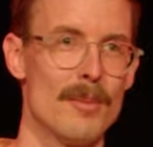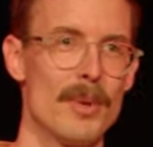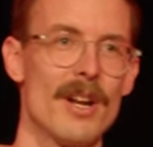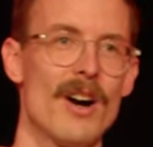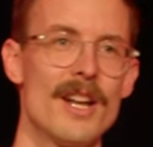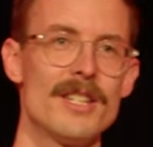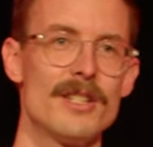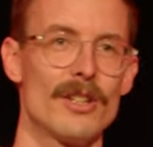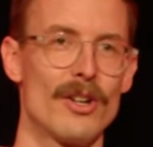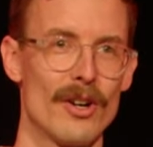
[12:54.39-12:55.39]
but I
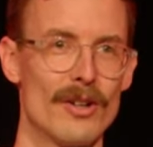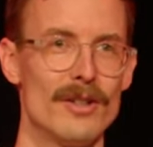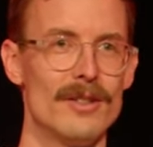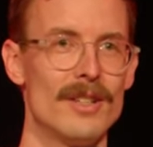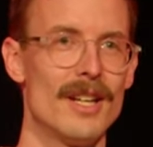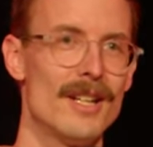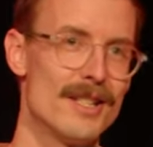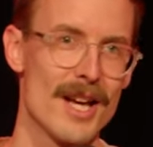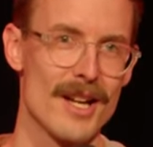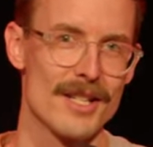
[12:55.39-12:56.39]
didn't go
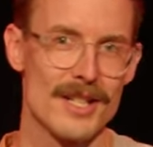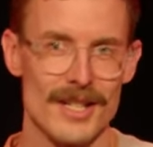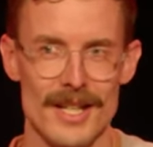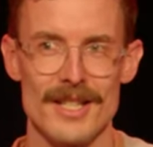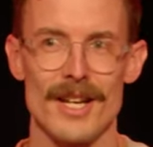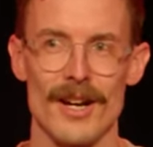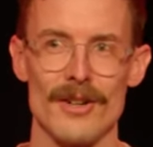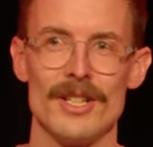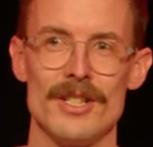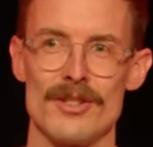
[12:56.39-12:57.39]
down into
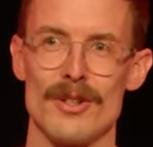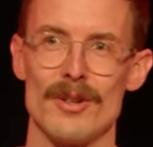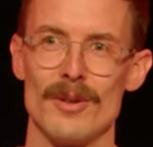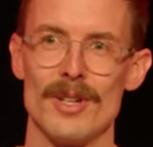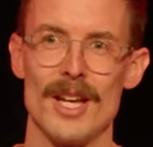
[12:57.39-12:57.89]
detail into